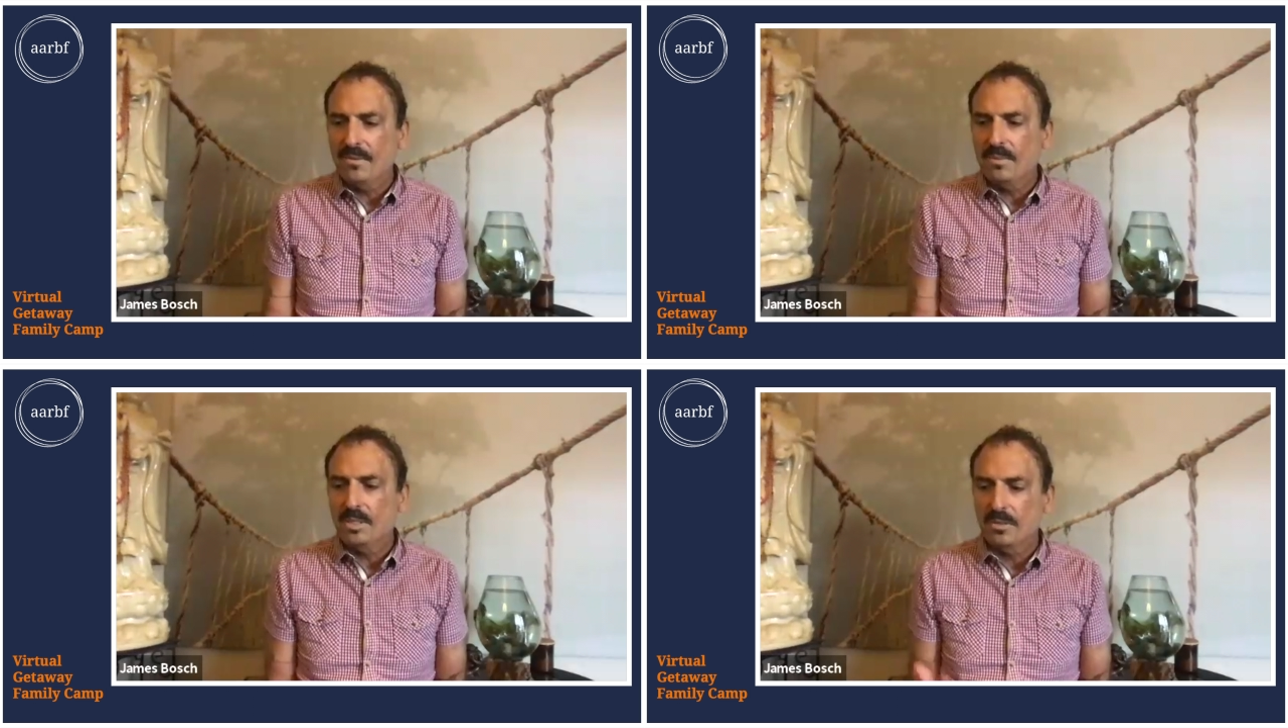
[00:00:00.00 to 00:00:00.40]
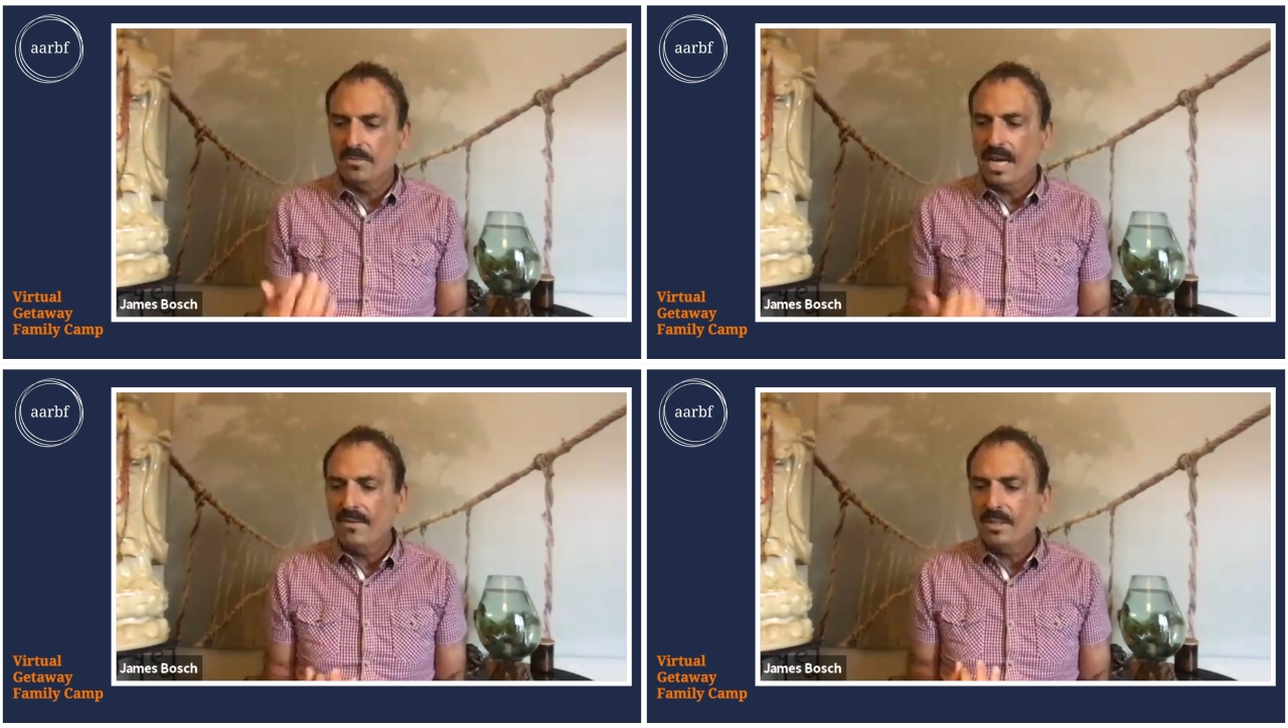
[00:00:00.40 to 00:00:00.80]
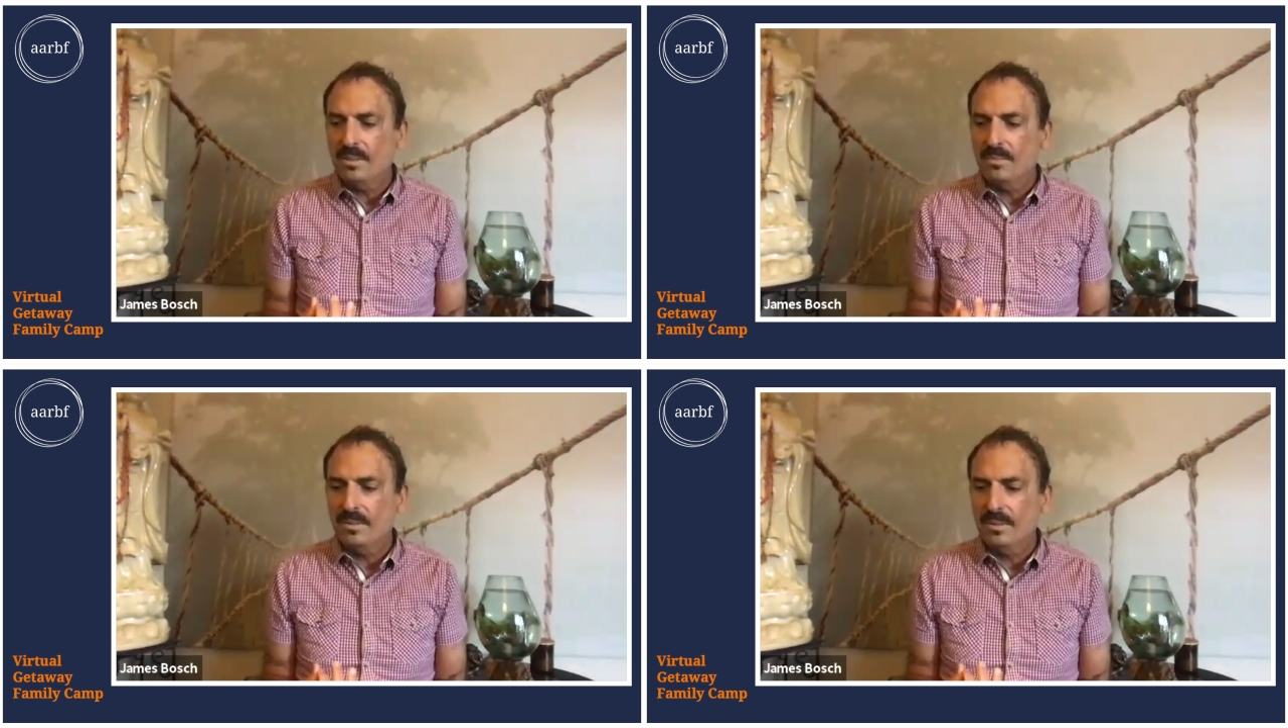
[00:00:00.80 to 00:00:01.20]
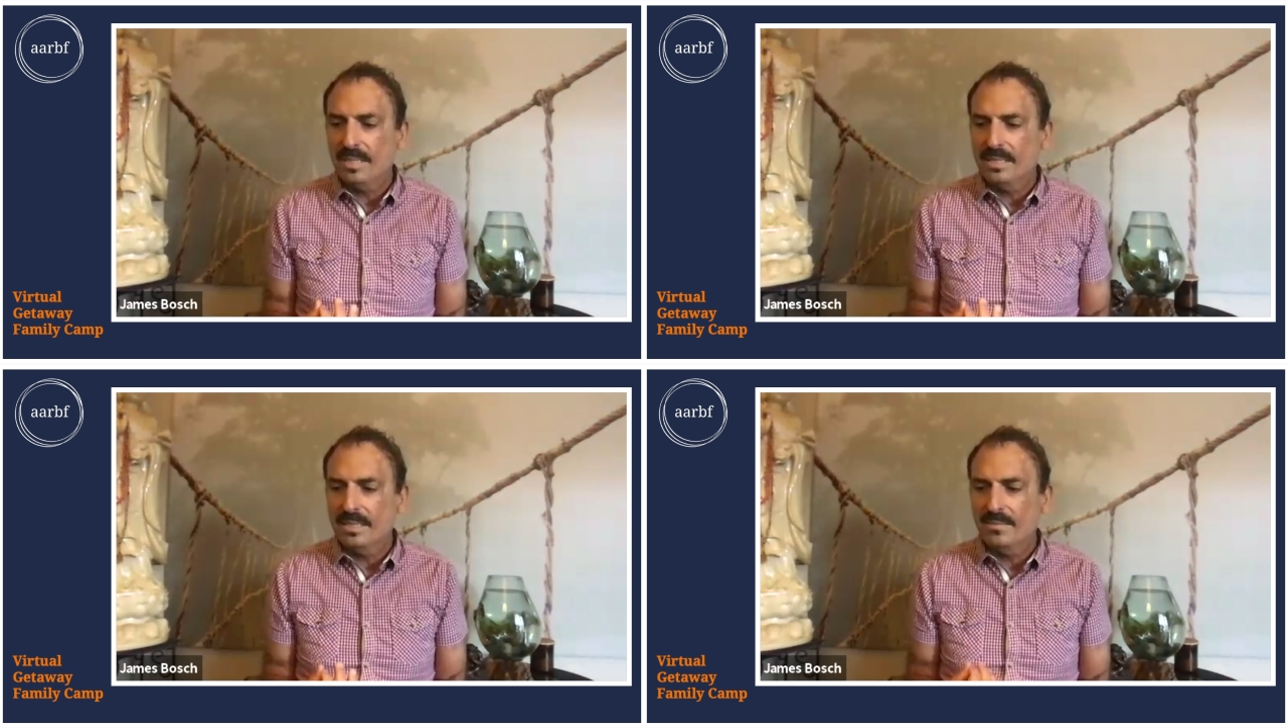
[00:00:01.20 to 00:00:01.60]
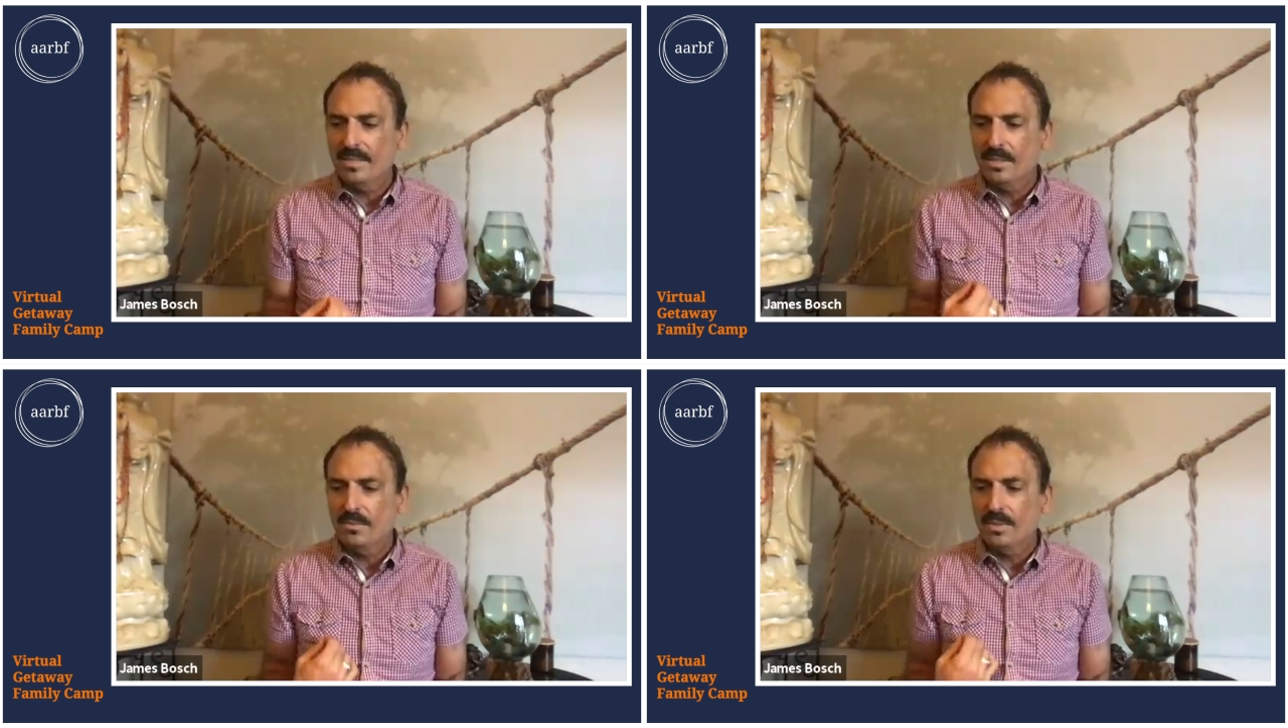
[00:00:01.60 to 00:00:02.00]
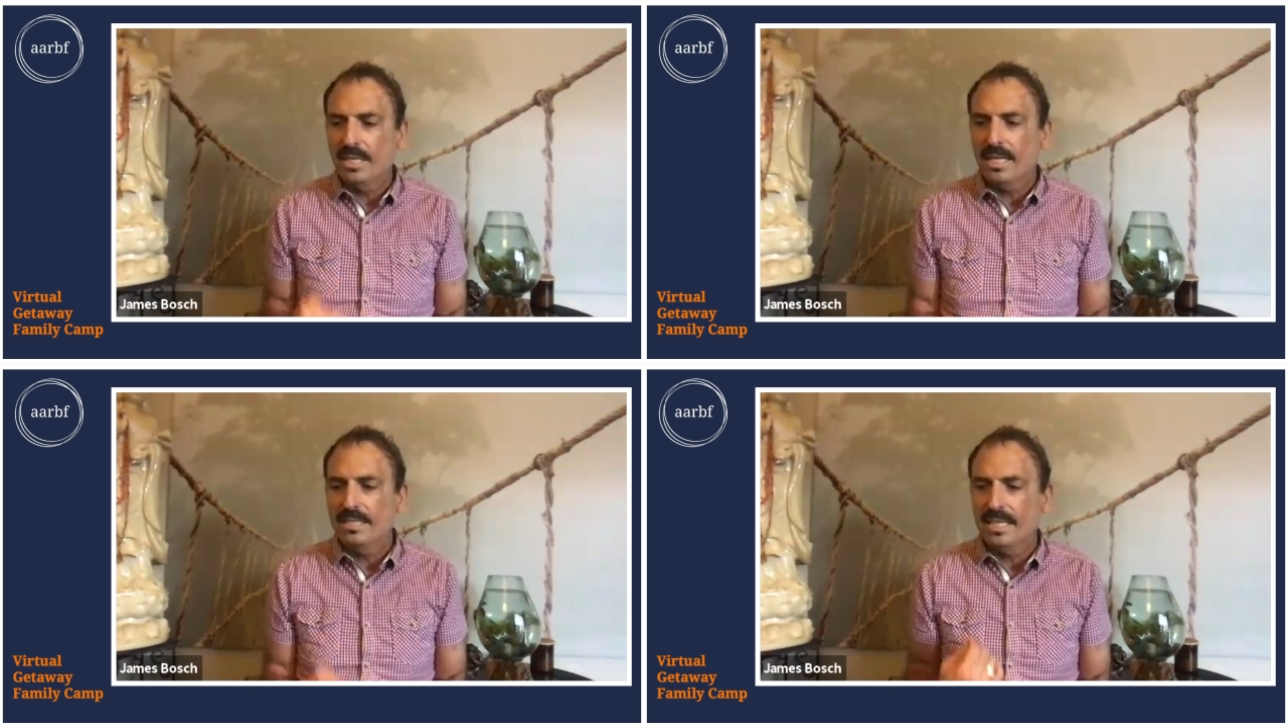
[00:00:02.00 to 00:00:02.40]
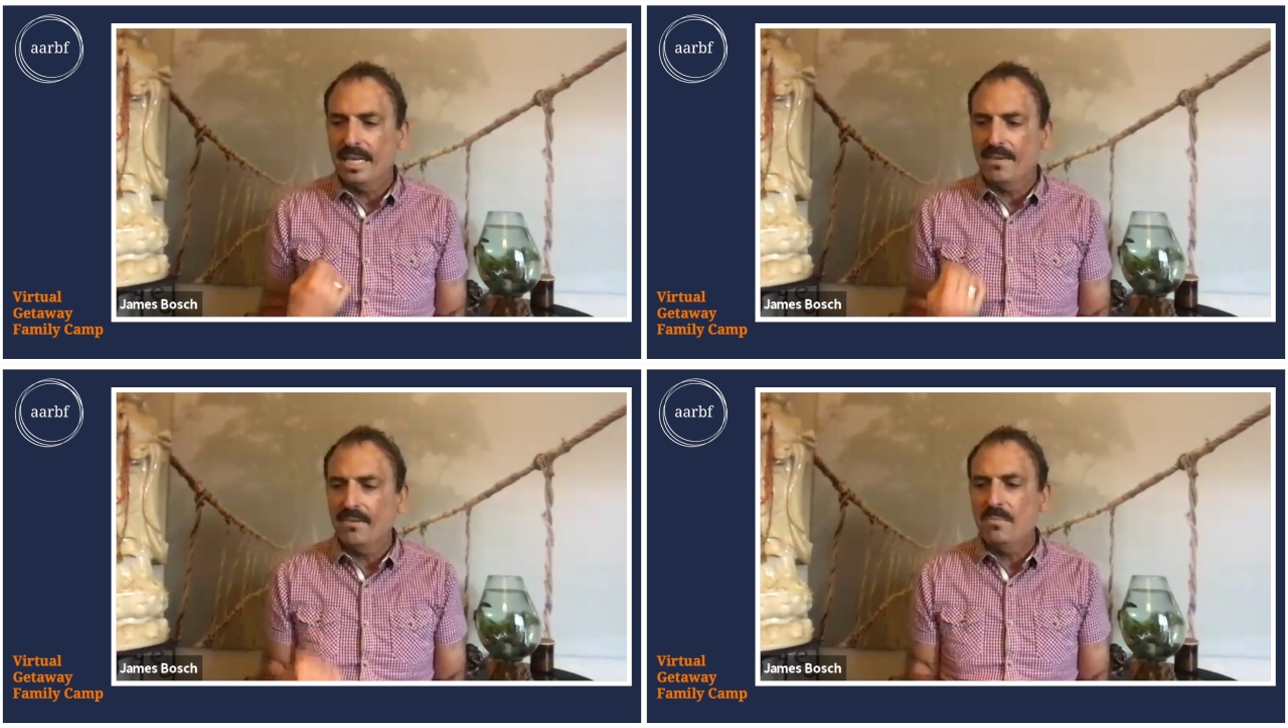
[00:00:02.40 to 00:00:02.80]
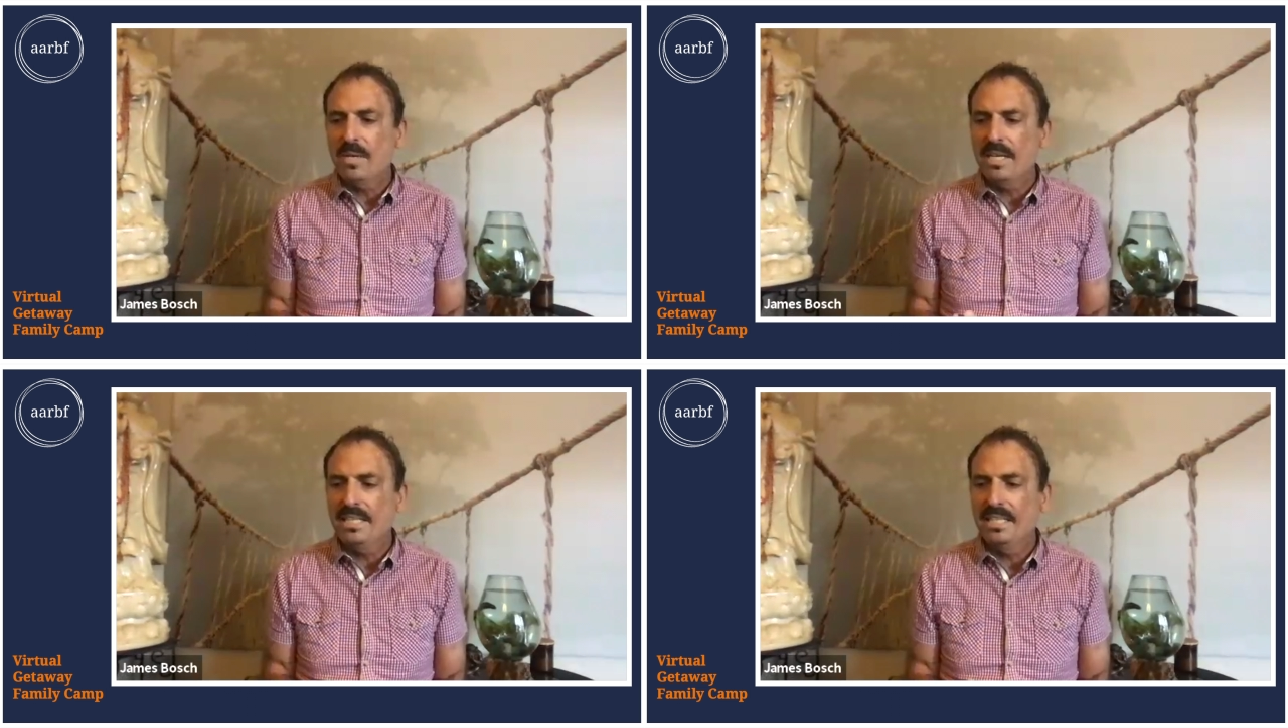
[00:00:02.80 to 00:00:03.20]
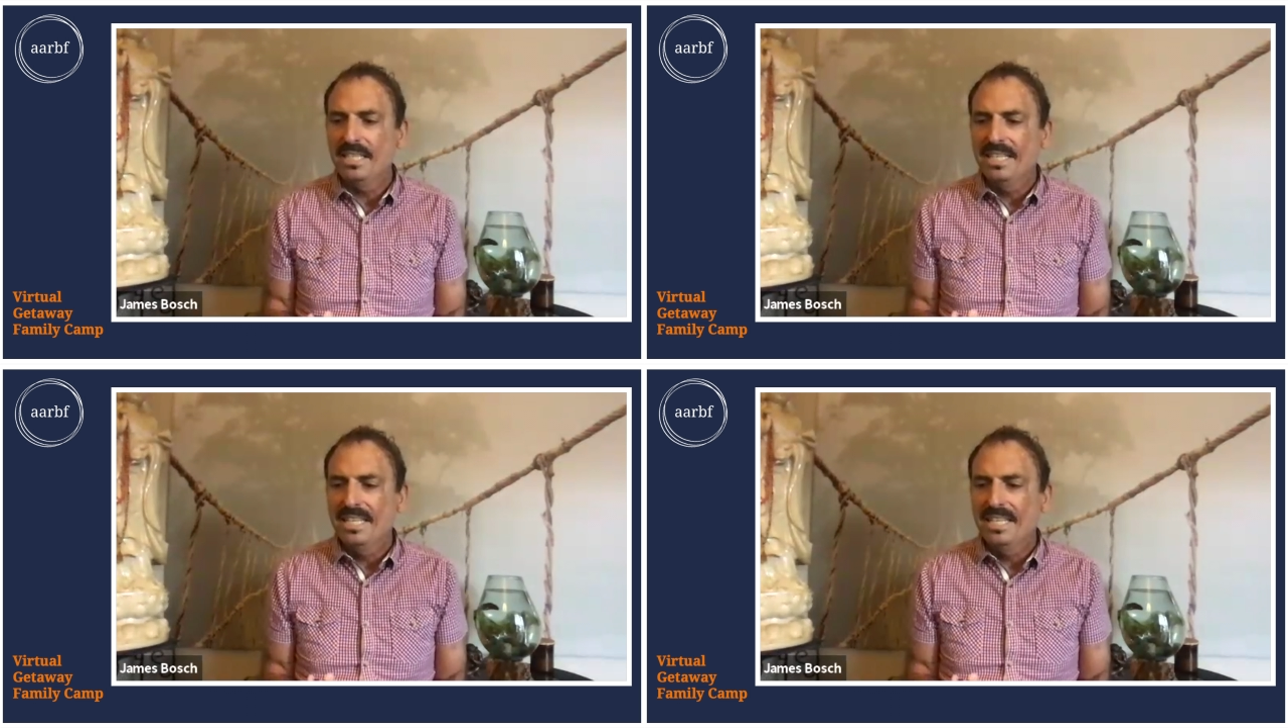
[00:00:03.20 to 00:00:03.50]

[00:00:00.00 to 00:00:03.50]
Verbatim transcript: from the survivor's perspective is to realize that everybody,